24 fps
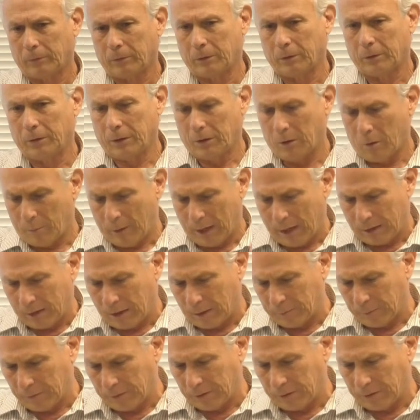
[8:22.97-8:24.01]
you go back
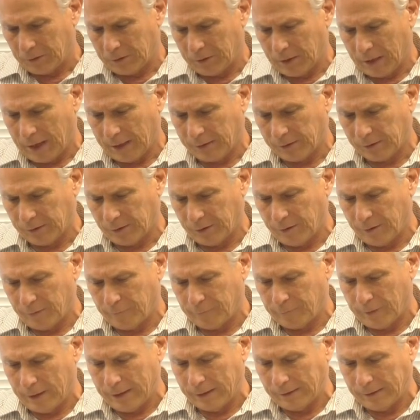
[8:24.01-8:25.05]
up into the text and you
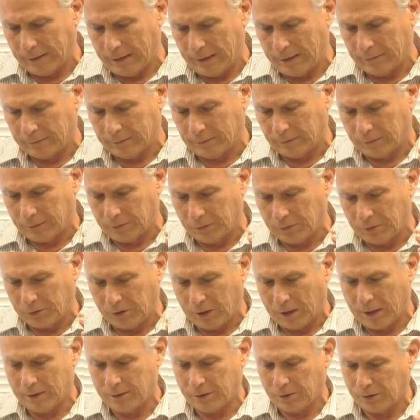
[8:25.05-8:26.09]
find out that the
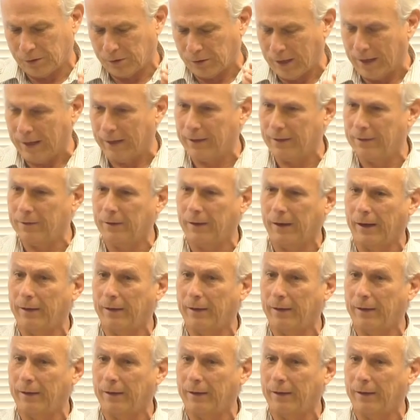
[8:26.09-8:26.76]
judge said,